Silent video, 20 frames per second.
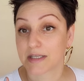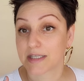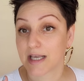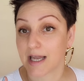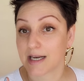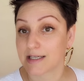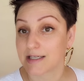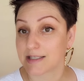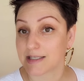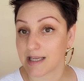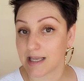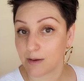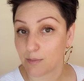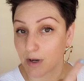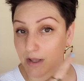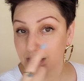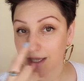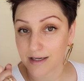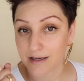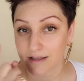I'm excited to see
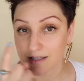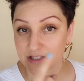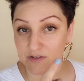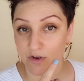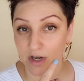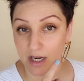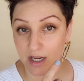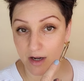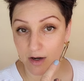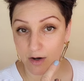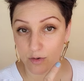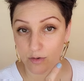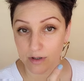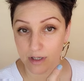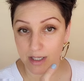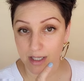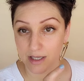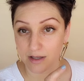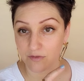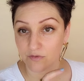by the end of this
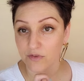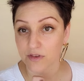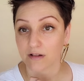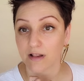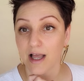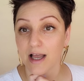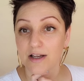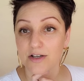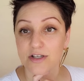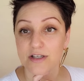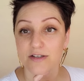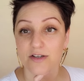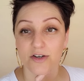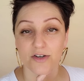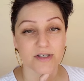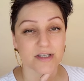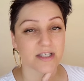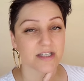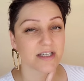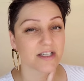video if the lashes
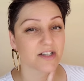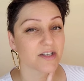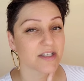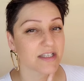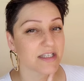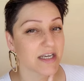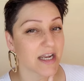are still